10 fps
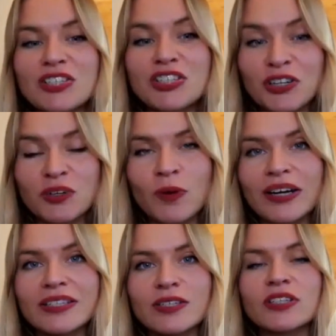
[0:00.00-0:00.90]
January.
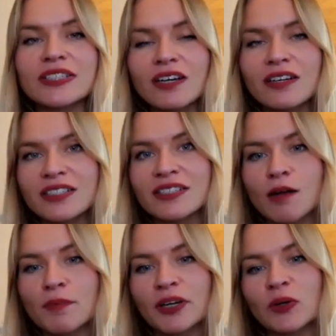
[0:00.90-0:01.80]
So it starts in
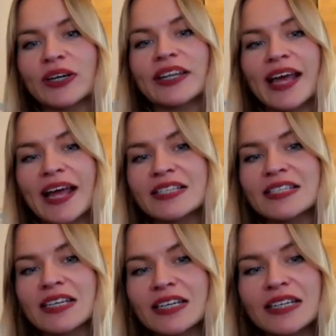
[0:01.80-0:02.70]
Capricorn, it ends
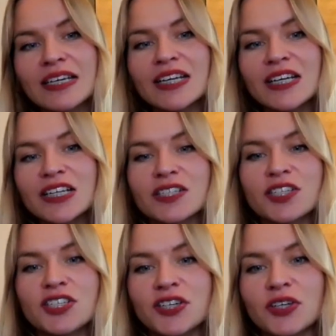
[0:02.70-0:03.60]
in
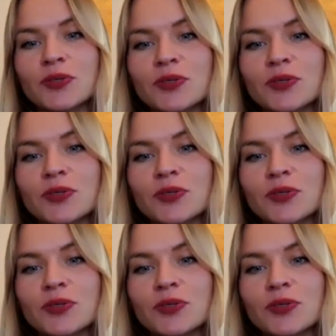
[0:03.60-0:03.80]
Sagittarius.